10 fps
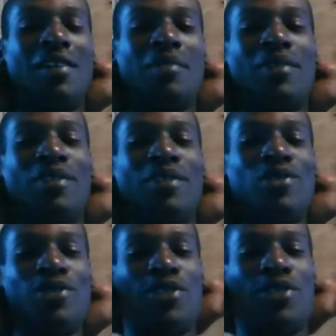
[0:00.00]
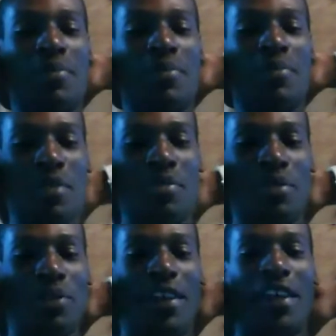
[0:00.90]
But these are the same
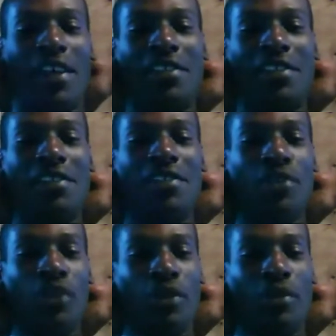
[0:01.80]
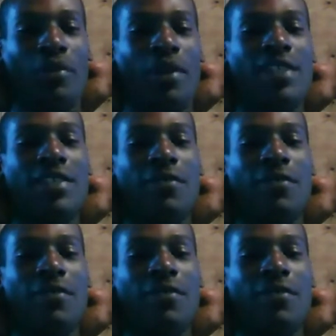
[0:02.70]
people that, when I say